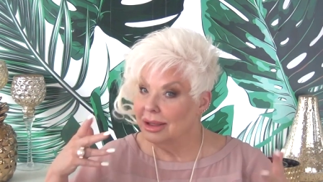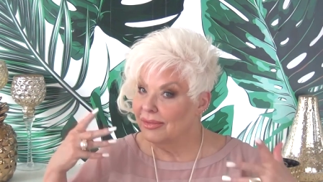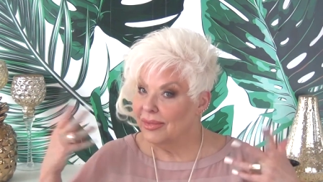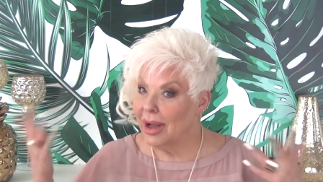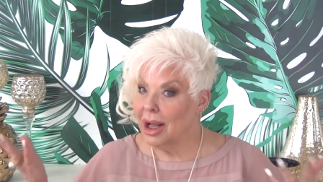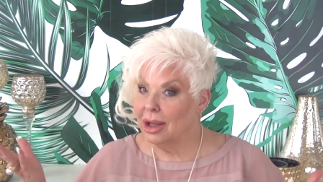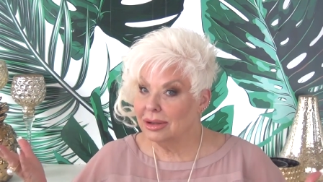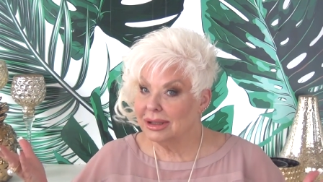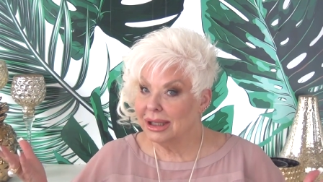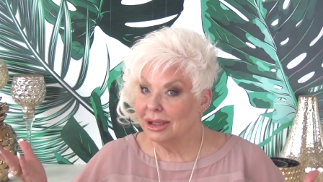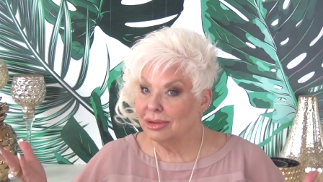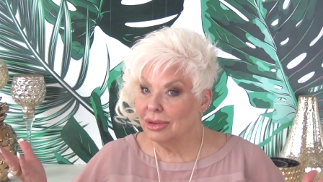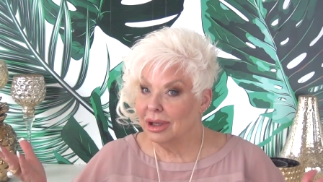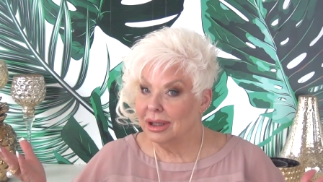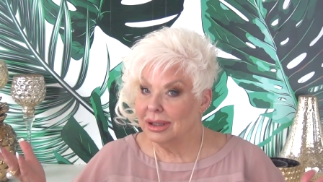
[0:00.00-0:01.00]
Fall's
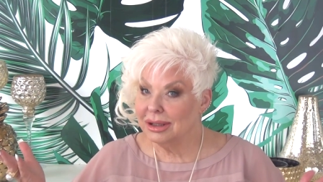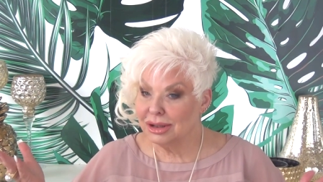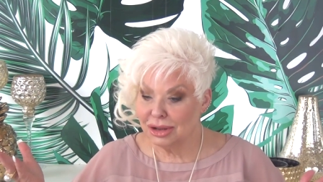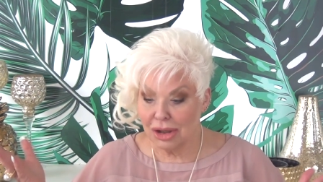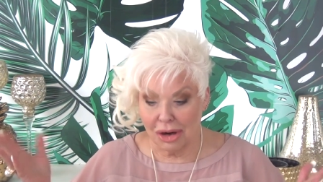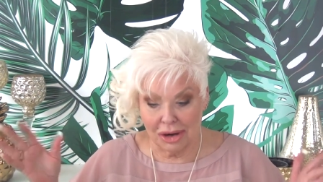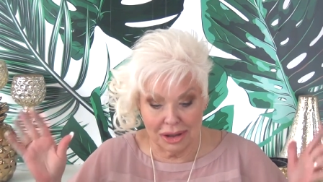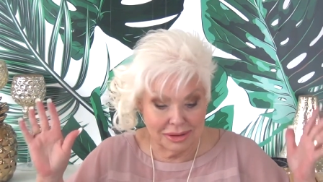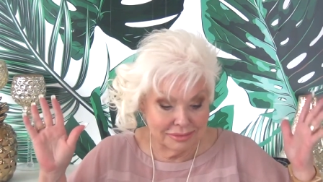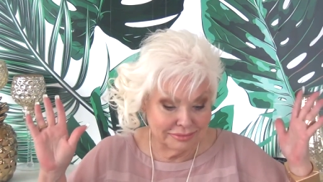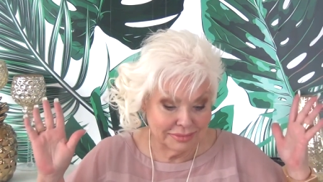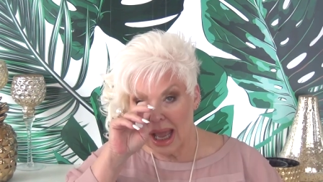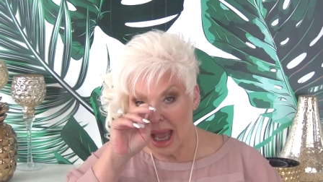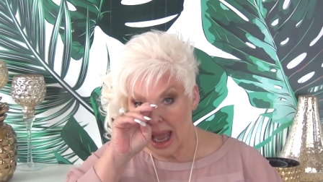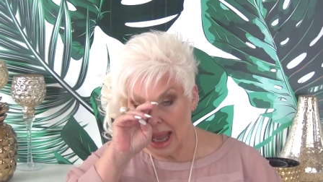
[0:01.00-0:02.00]
getting ready to start.
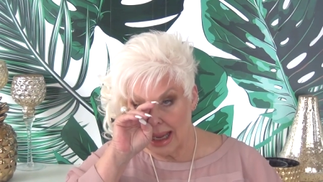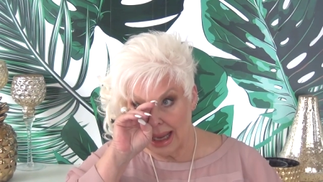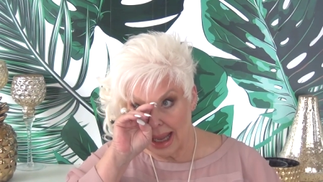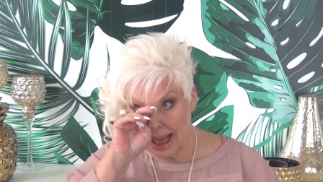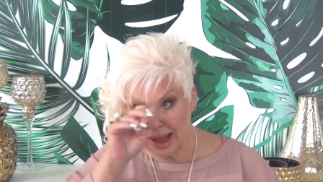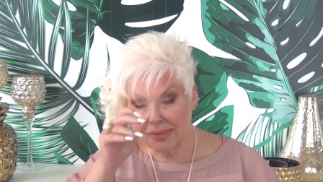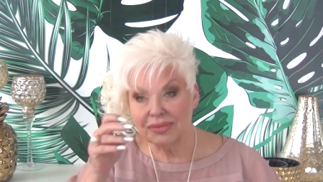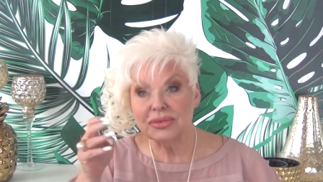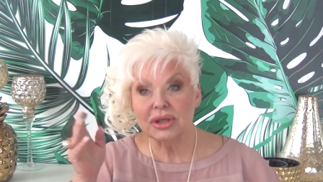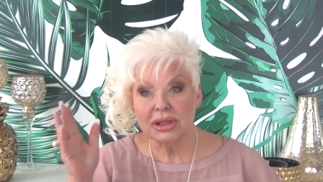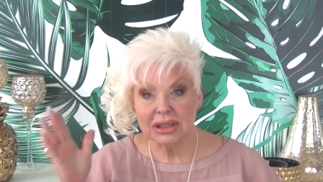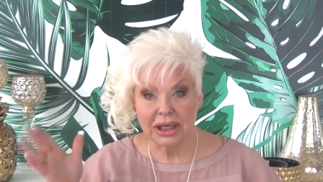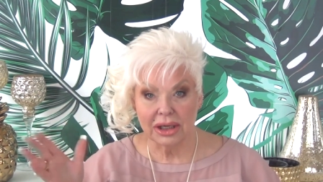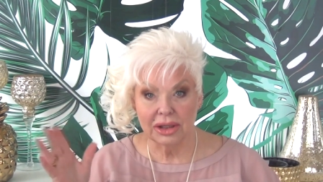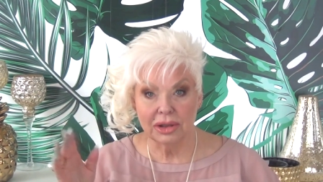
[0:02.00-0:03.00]
I have to
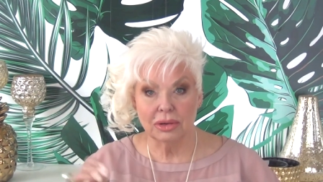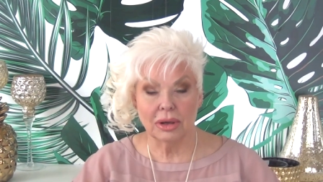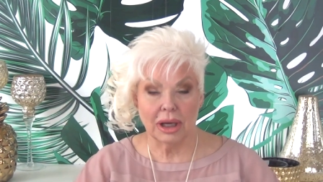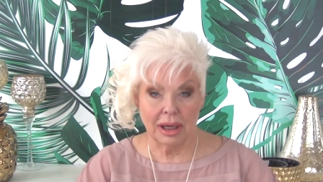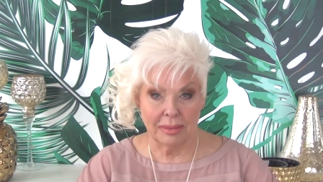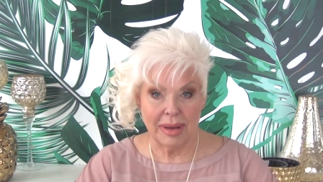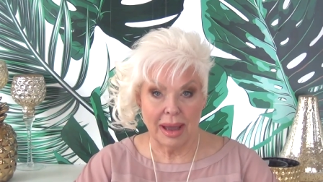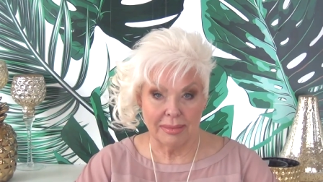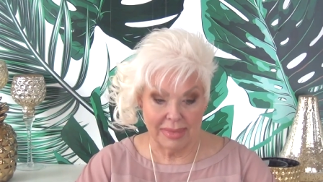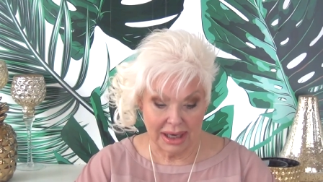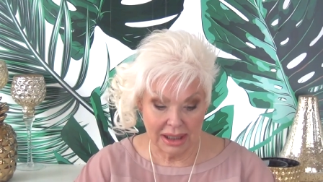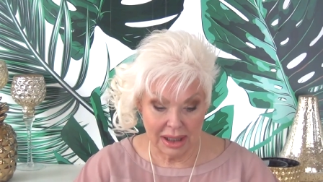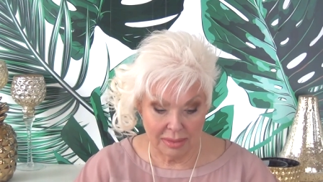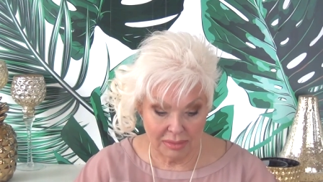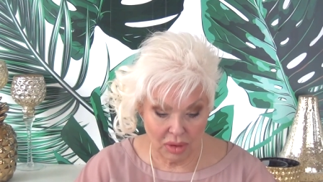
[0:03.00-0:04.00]
tell you about my
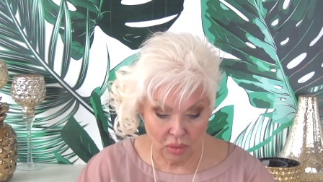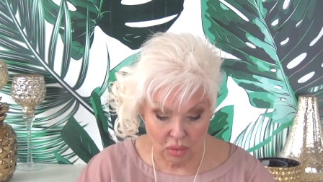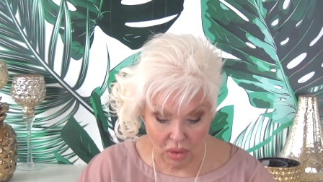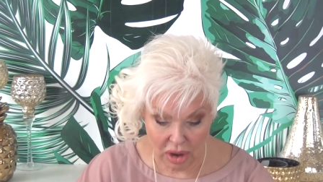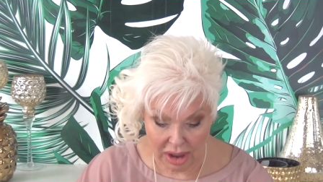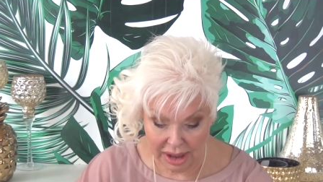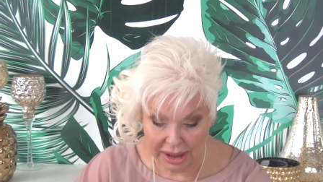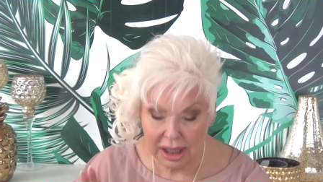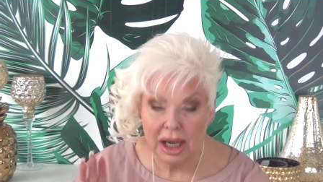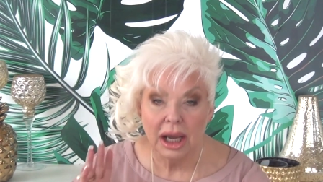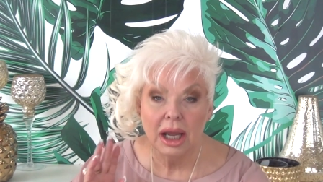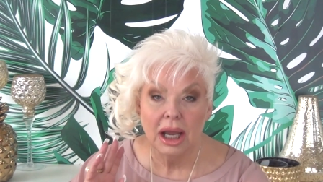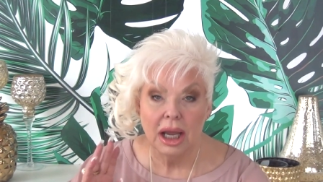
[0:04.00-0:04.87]
number one